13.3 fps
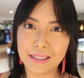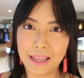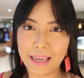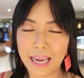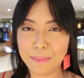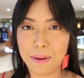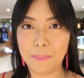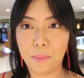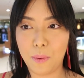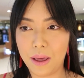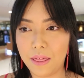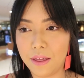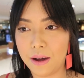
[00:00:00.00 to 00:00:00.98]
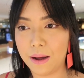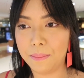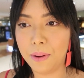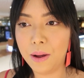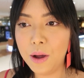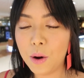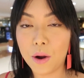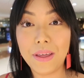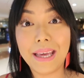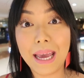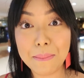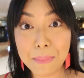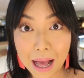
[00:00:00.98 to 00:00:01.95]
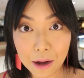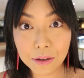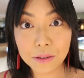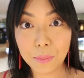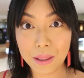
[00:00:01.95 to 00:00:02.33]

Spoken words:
They came up with, or they came out